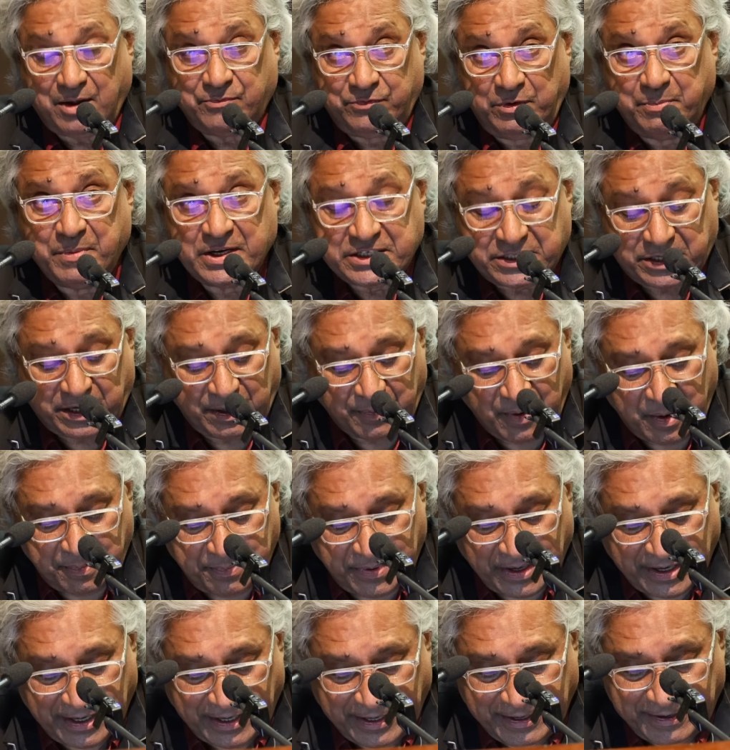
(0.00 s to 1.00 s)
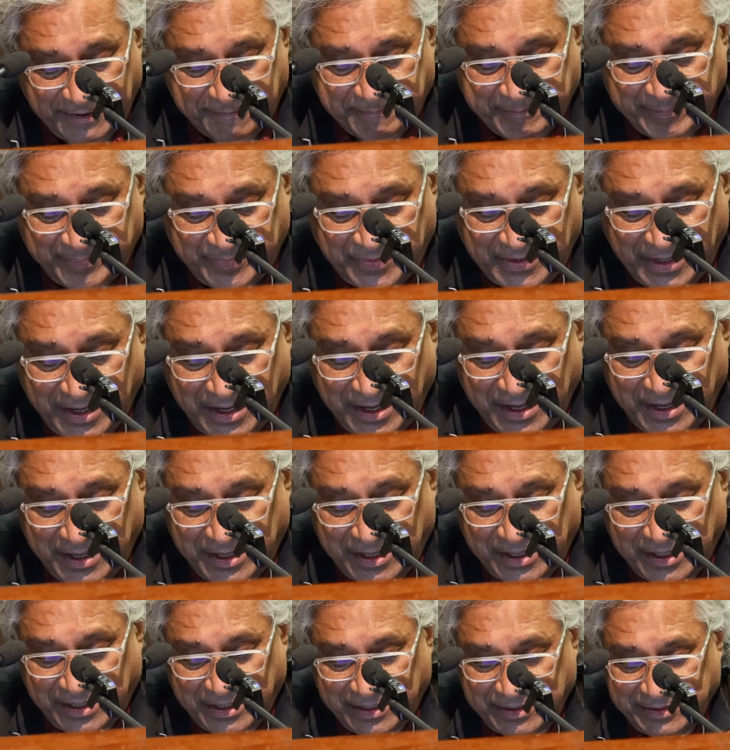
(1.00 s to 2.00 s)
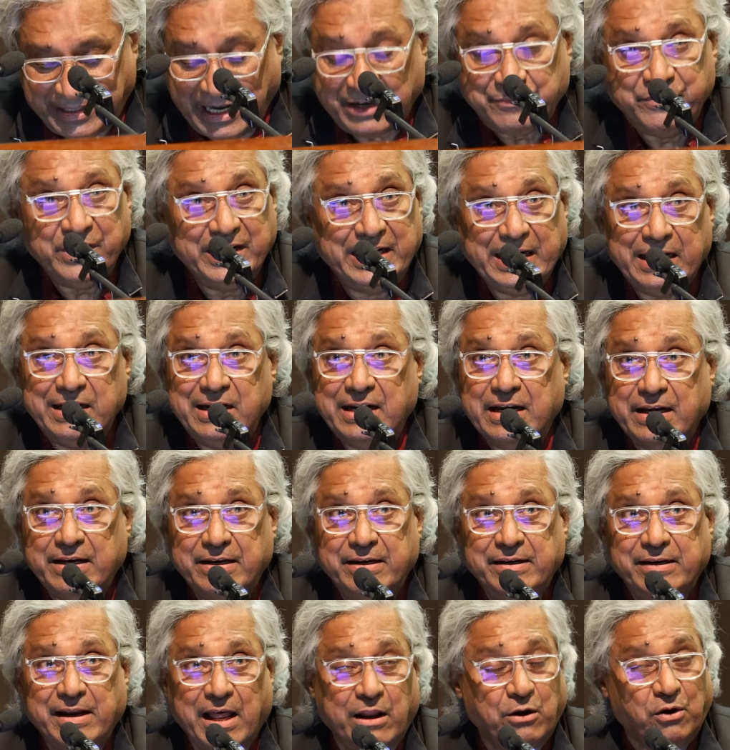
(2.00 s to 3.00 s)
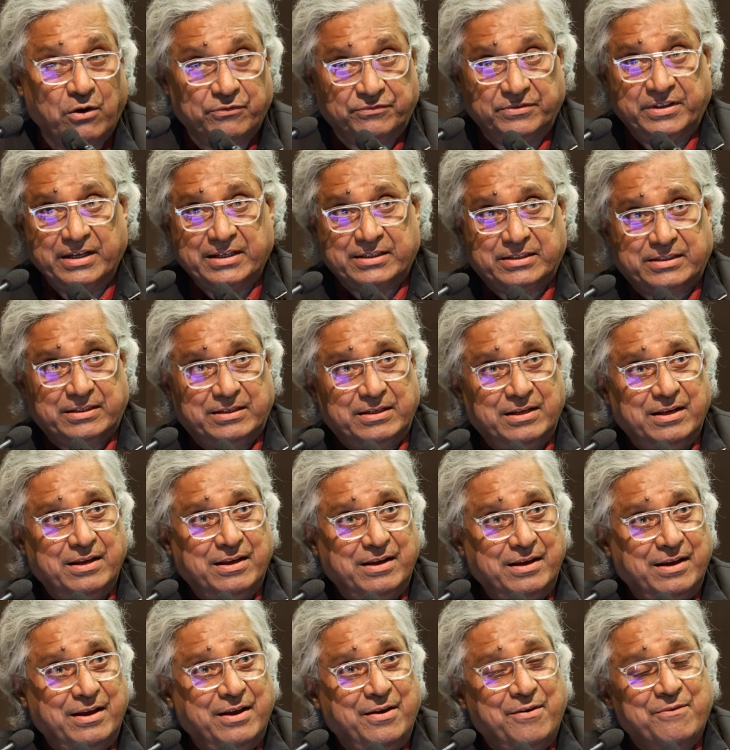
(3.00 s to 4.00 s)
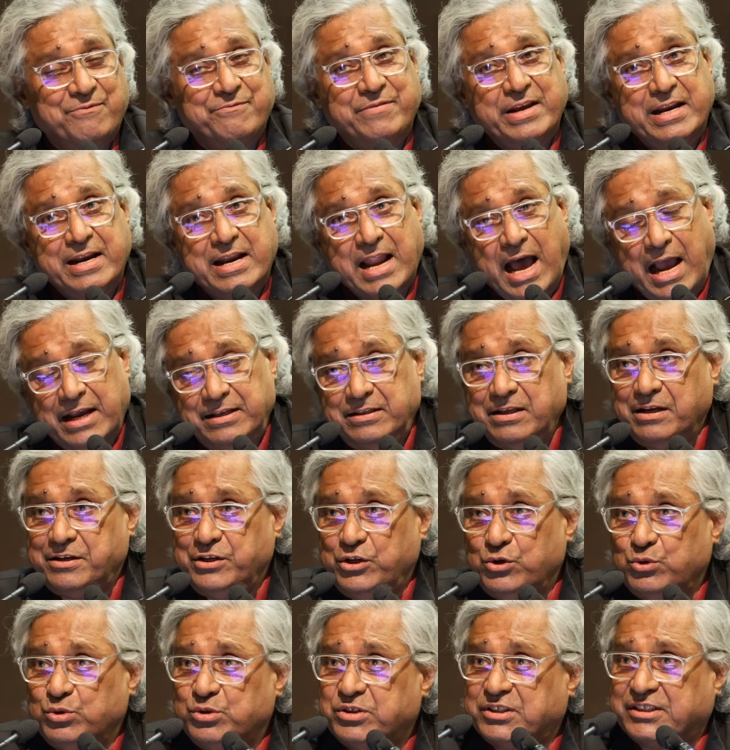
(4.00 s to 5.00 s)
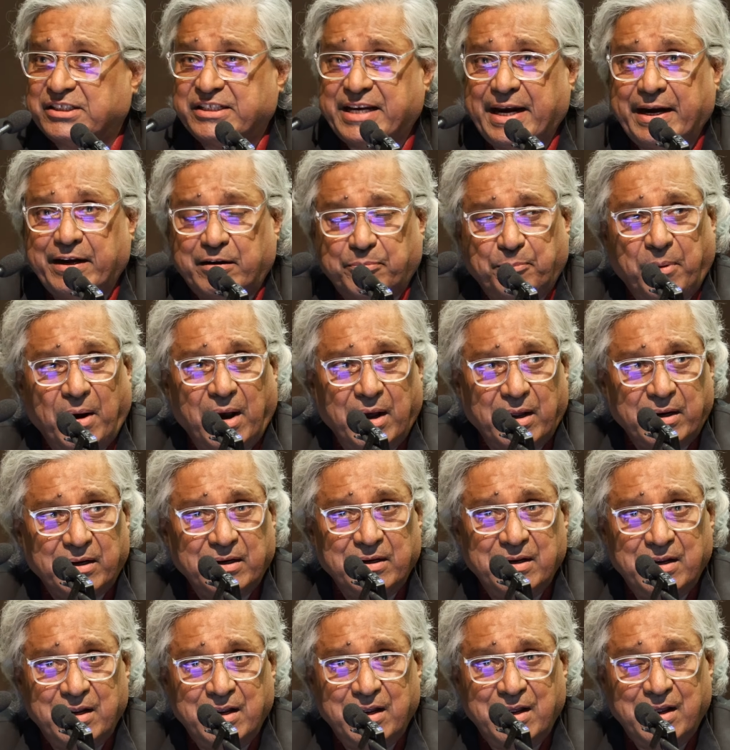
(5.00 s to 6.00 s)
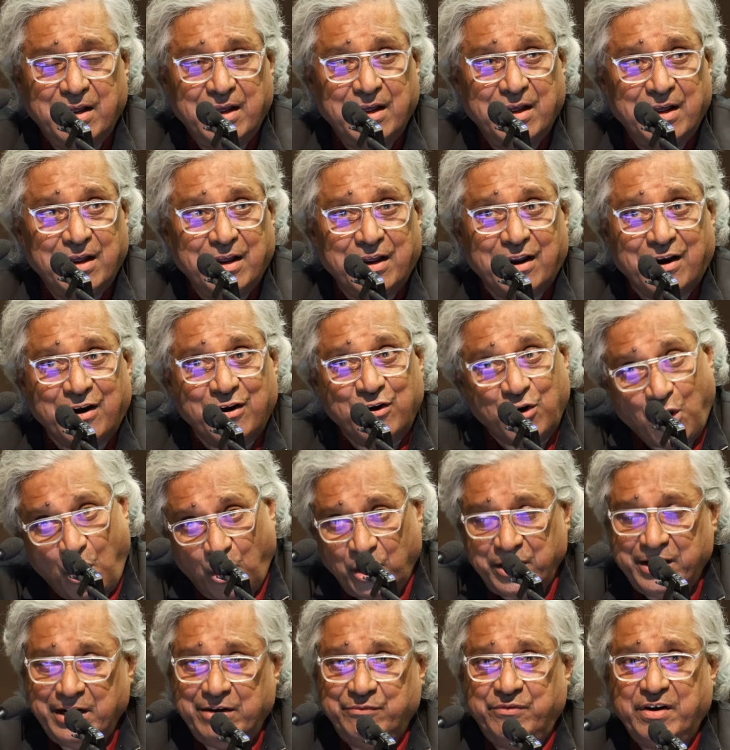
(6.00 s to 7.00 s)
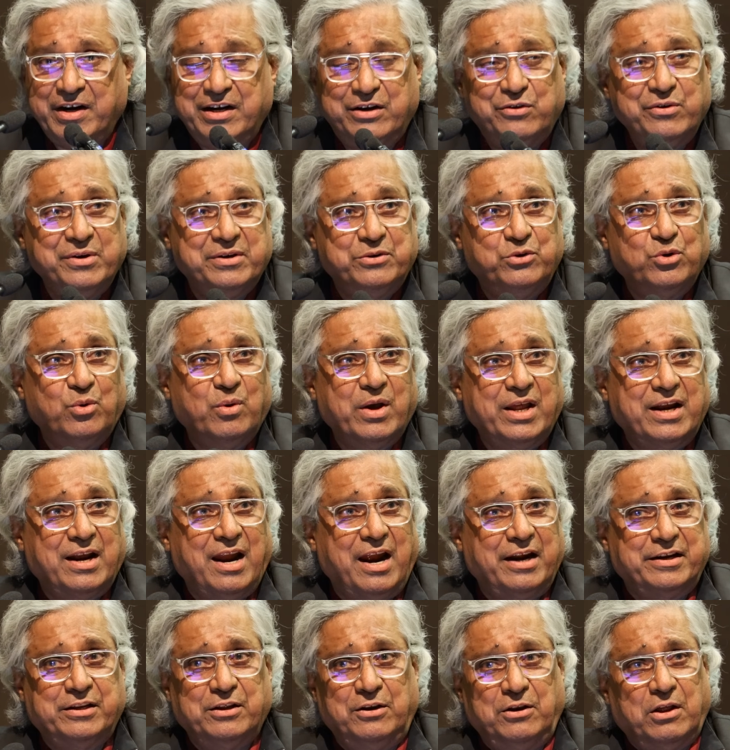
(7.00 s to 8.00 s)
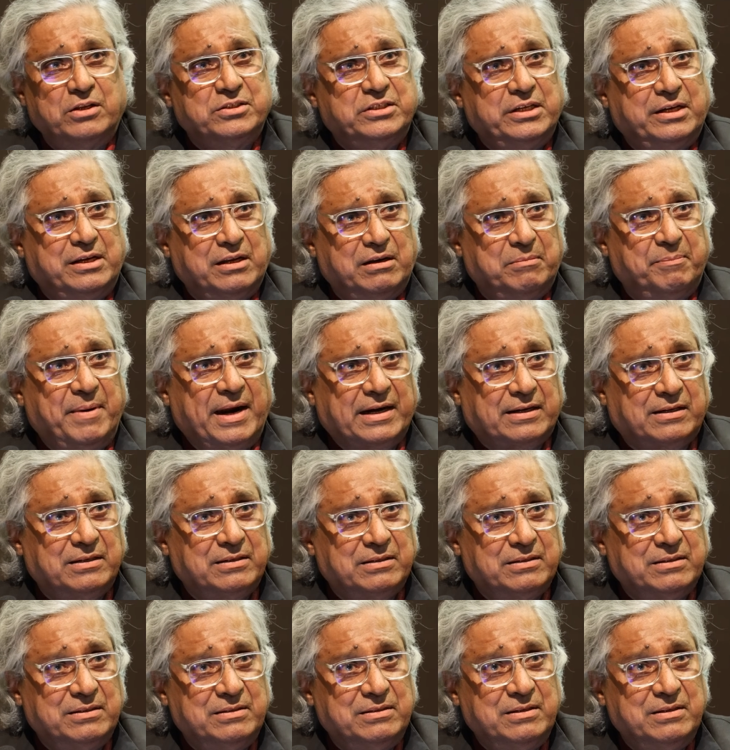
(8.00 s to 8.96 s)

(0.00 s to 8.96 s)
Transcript: We must remember that we did none of this. We neither used state power, nor did we do an ideological battle.